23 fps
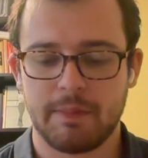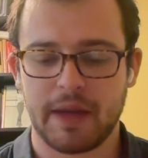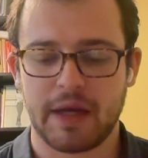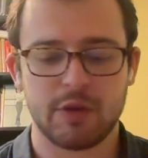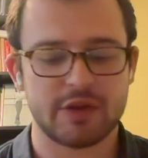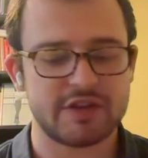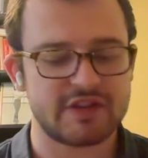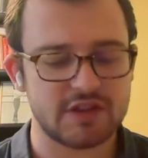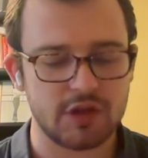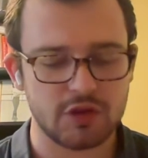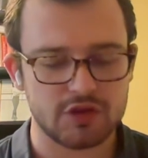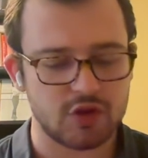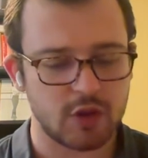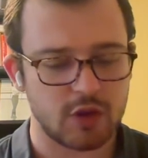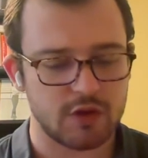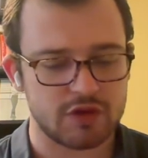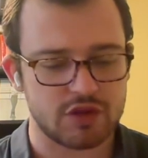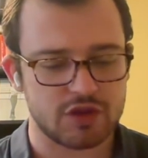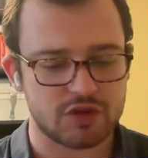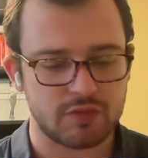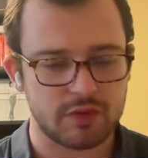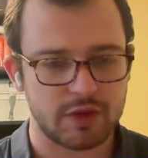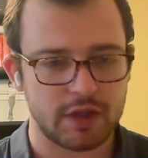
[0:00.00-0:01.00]
it was still sort
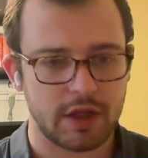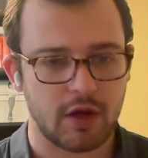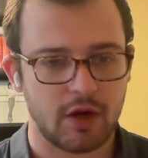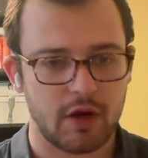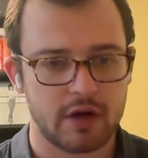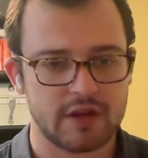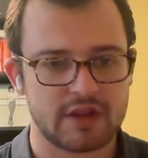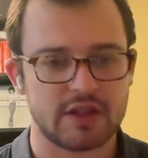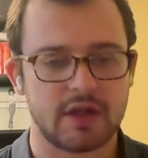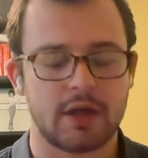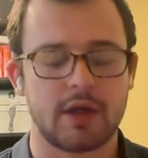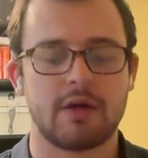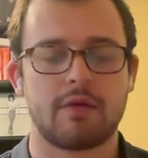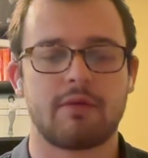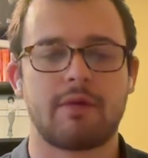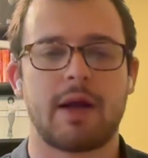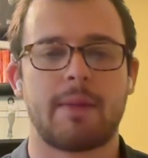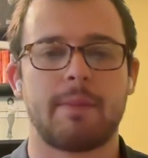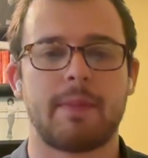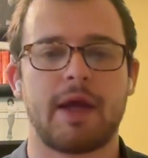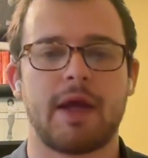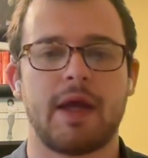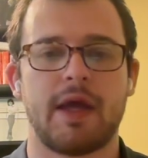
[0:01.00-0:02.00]
of just really hard to
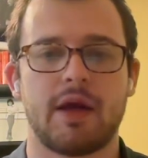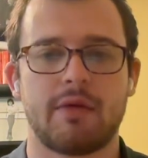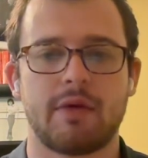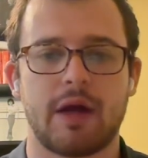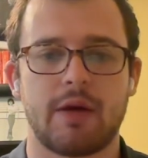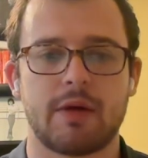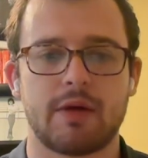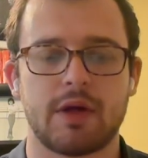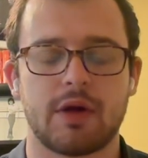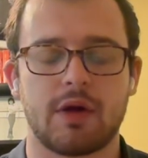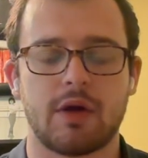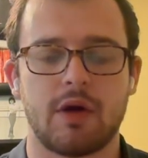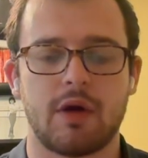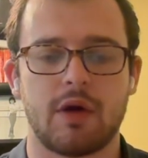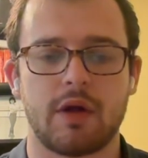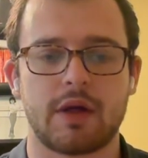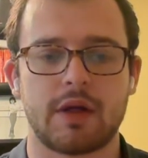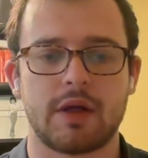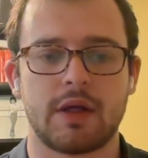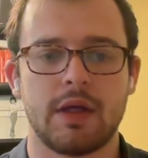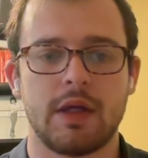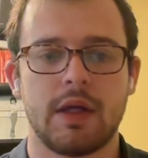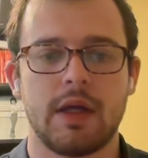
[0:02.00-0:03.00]
wrap my head around it all.
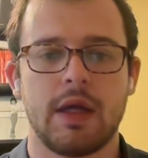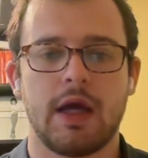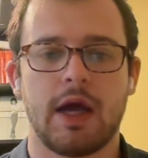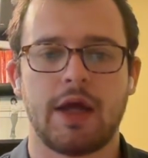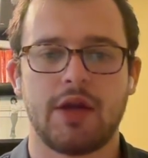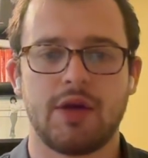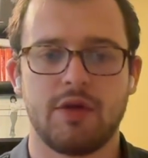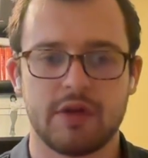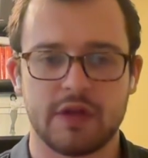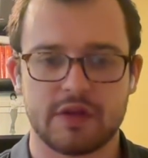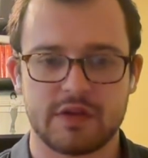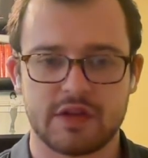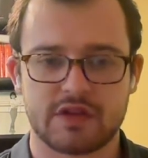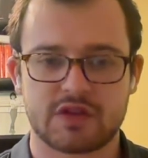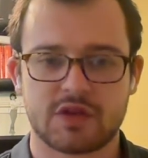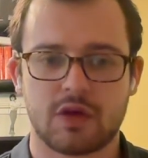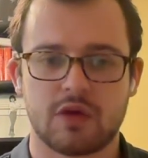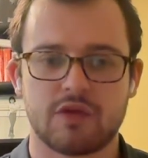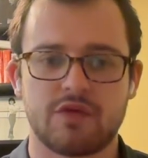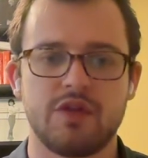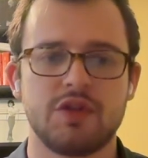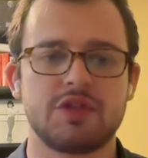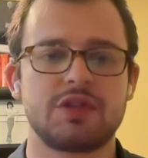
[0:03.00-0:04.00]
And I knew that this
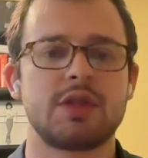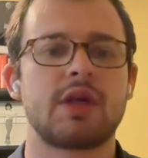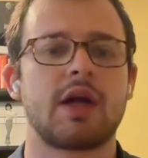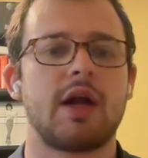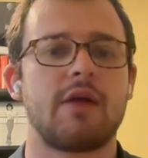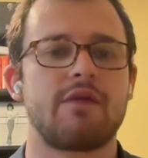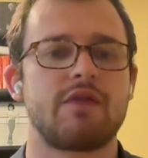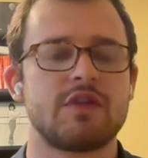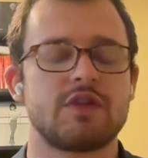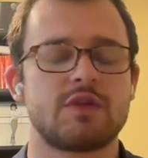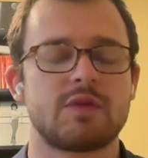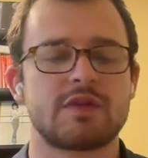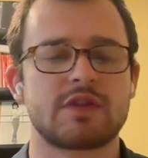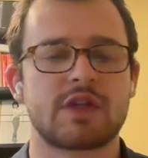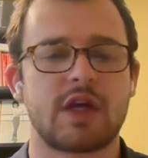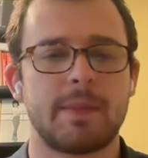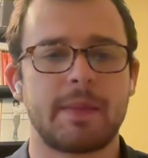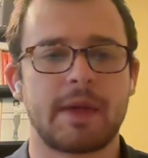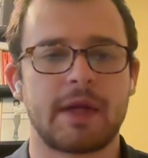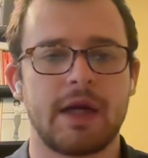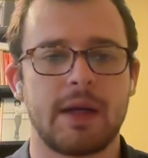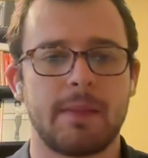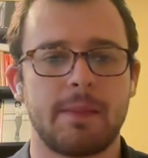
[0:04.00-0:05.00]
cold fusion conference was
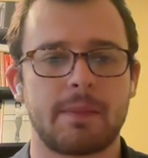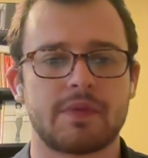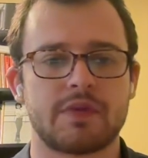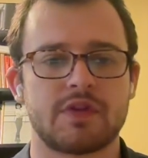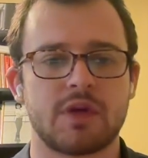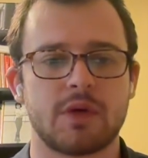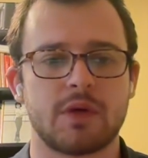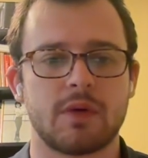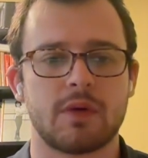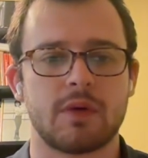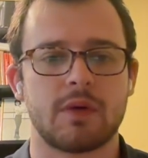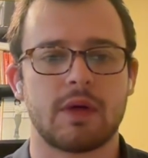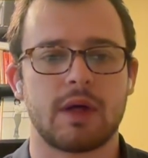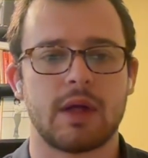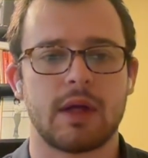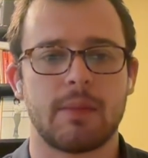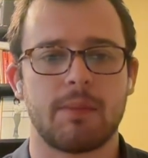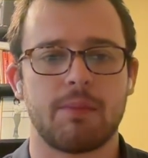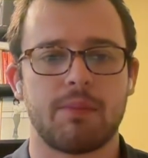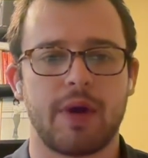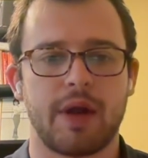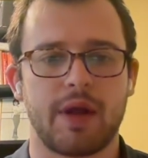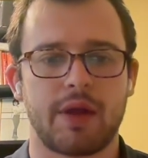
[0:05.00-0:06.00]
coming up, so
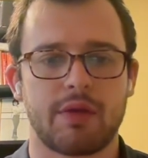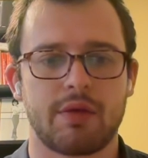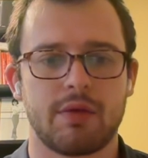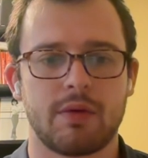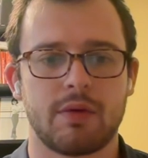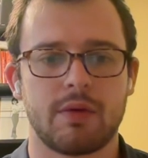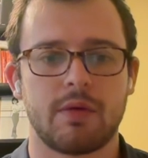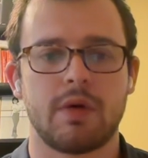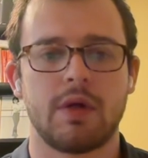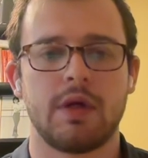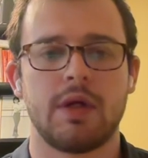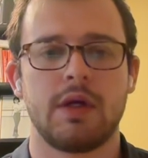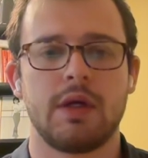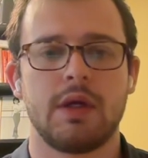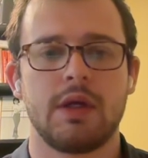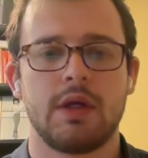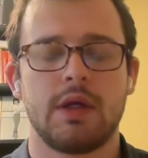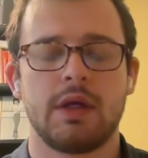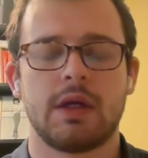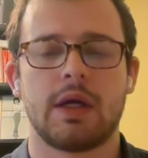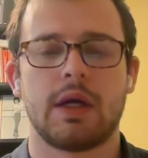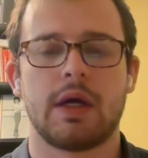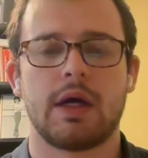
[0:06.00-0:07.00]
Breakthrough
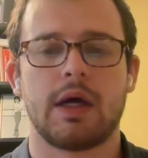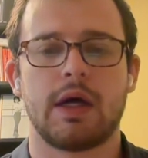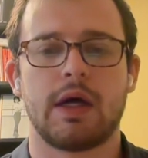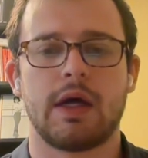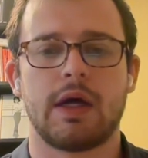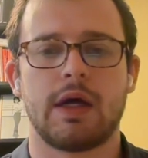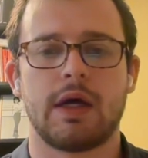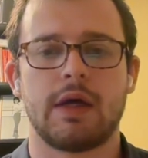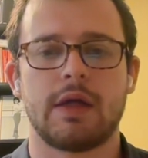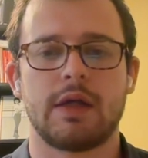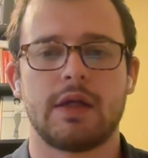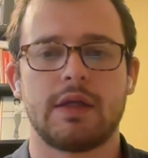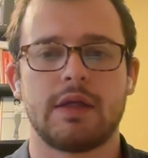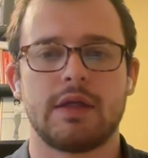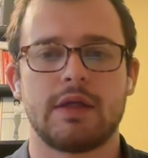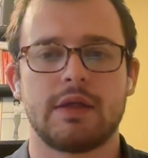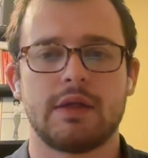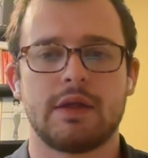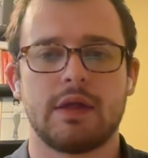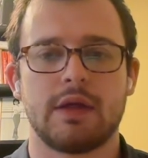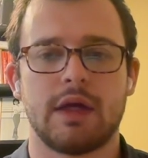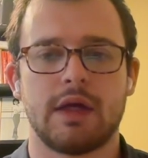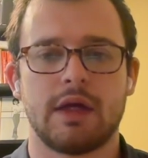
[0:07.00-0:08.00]

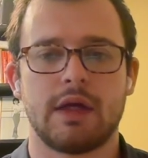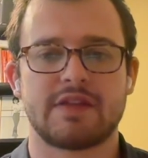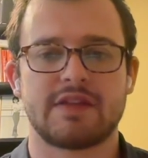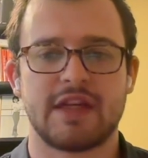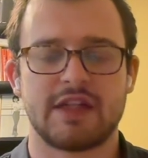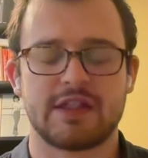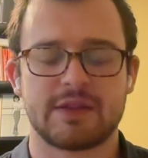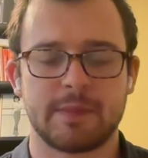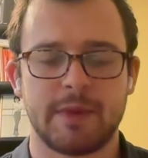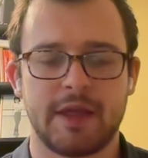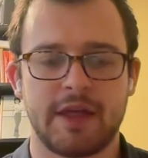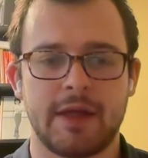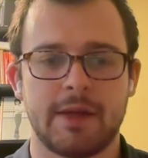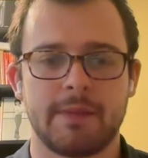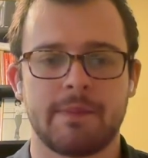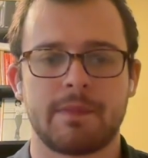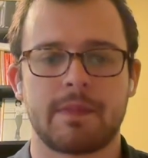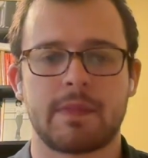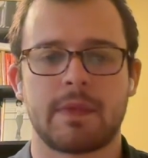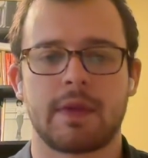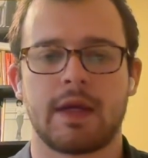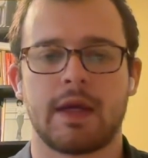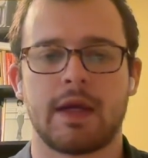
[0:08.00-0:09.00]
sent
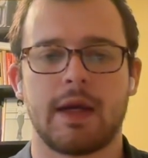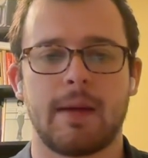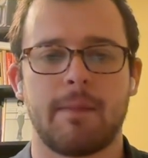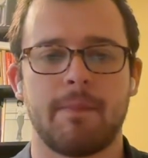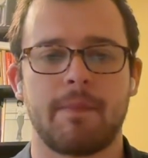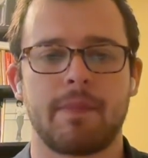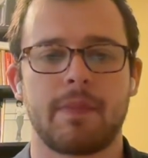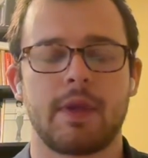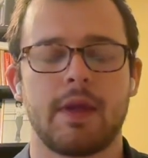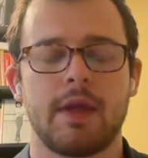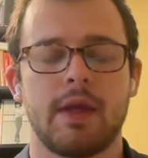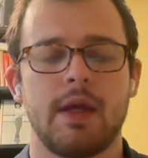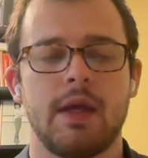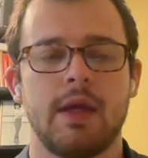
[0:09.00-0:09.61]
me, and